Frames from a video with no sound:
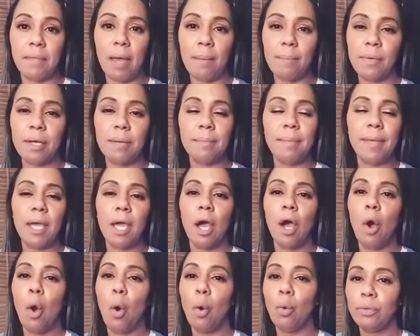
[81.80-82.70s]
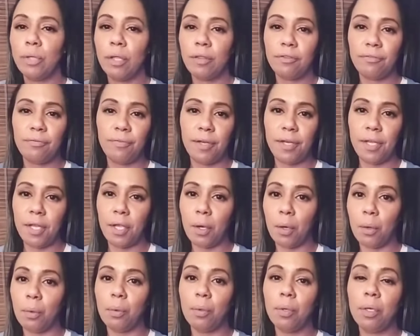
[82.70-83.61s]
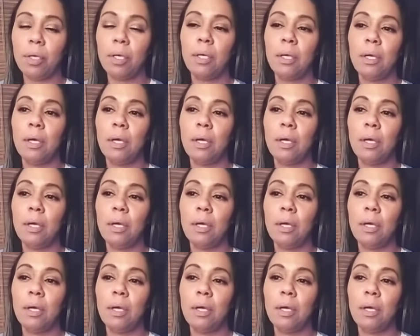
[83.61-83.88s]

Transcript: I'm going to make a whole nother video